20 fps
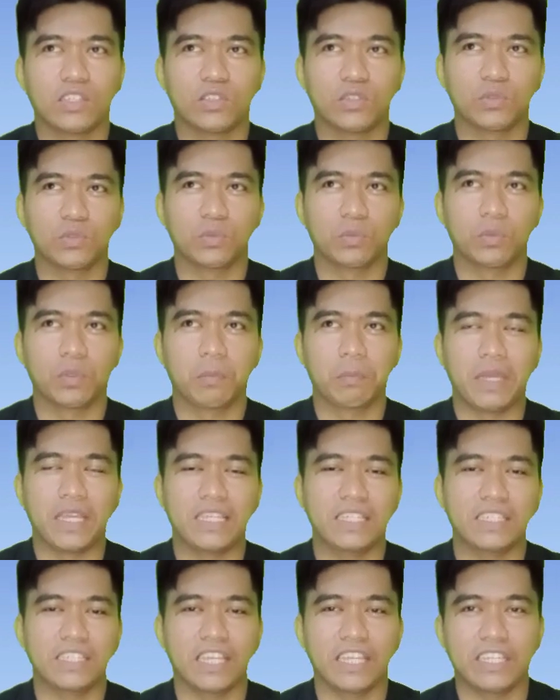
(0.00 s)
to
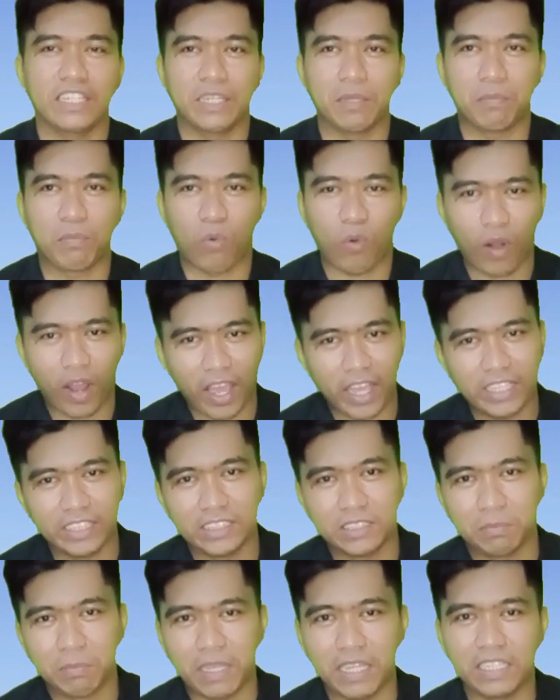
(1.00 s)
maintain the
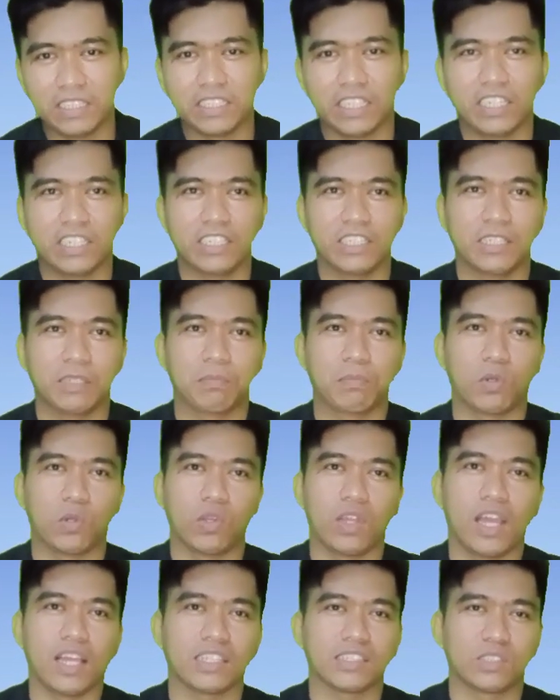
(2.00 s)
price, maintain the
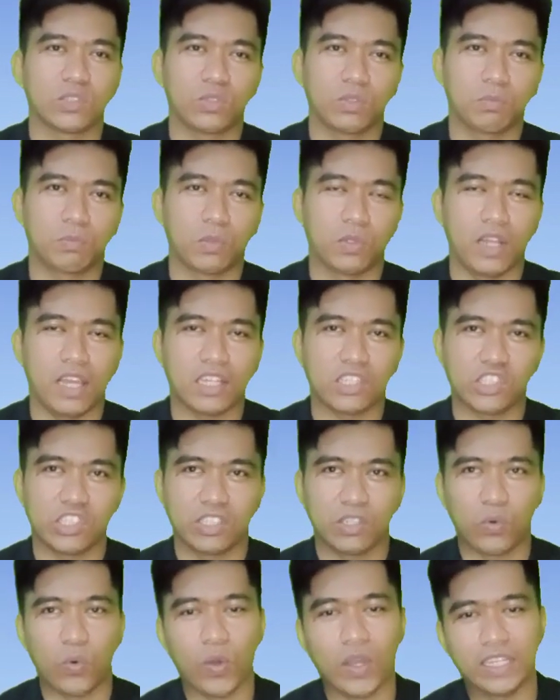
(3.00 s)

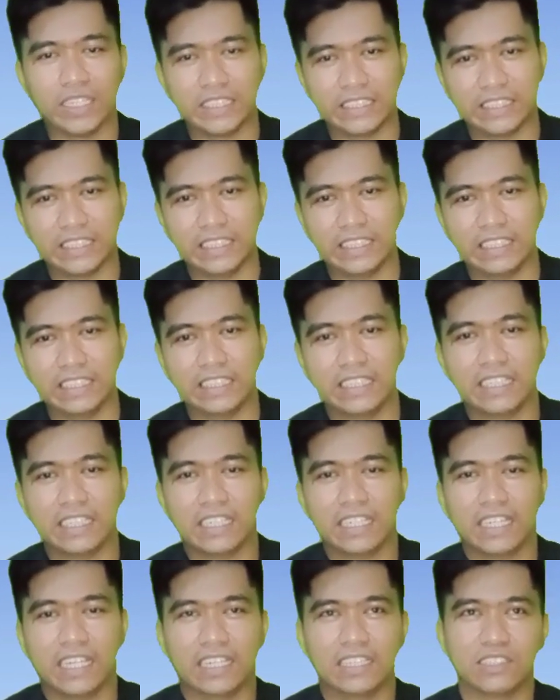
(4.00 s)
production quality.
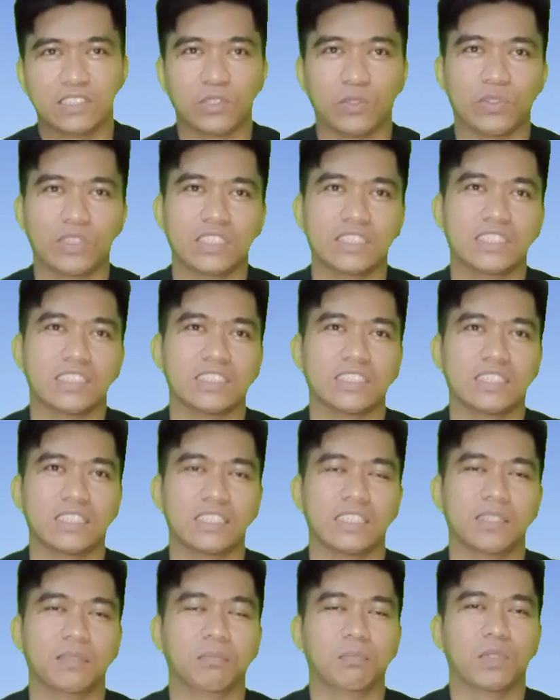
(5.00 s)
And so this is
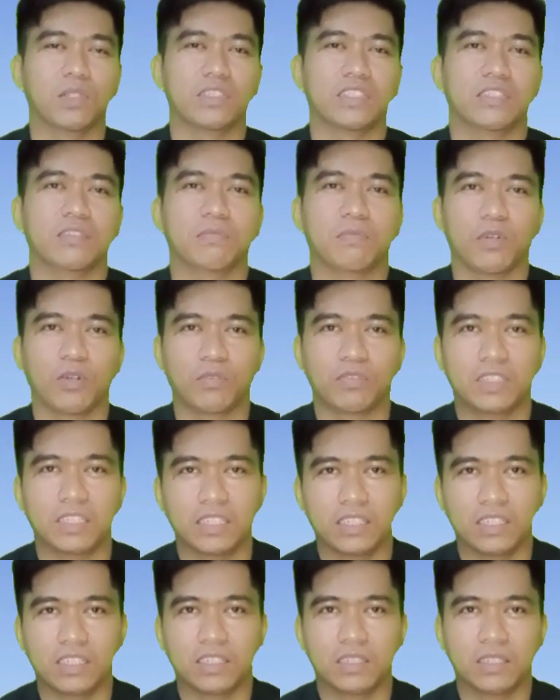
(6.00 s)
the motive of
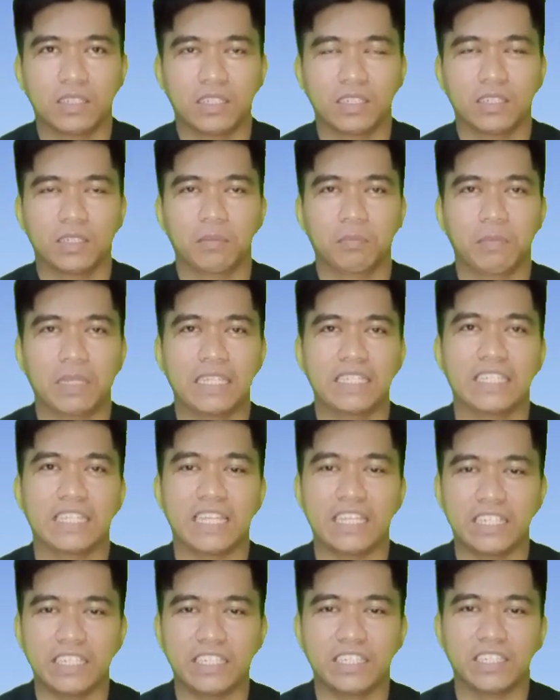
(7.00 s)
the
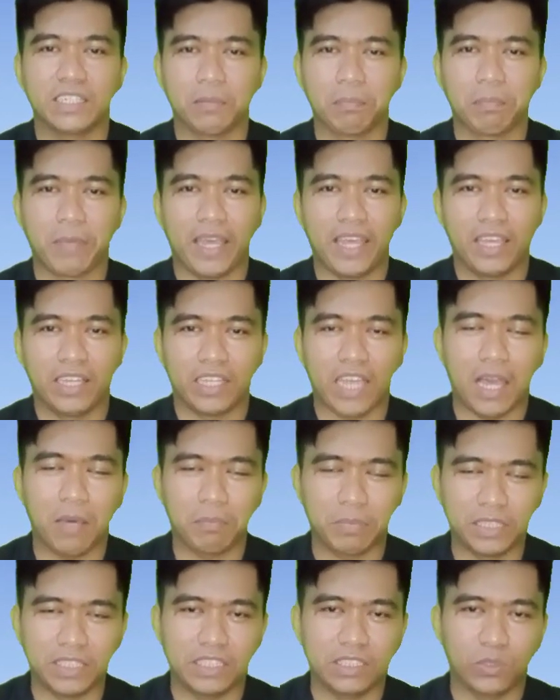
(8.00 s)
maintaining
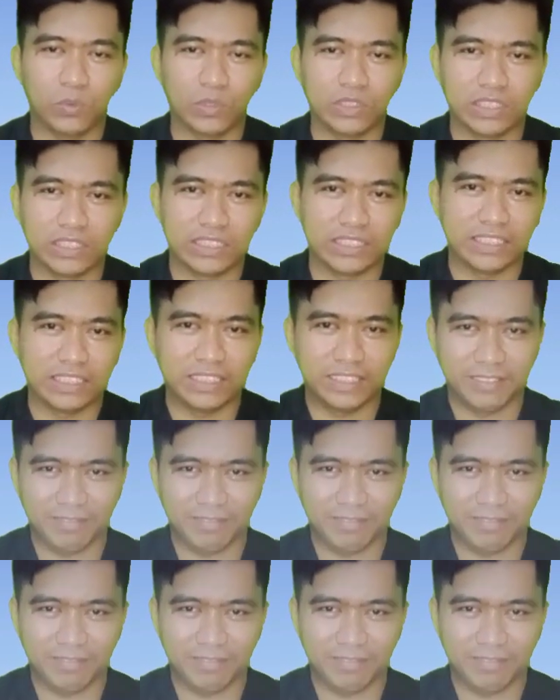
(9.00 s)
company quantity.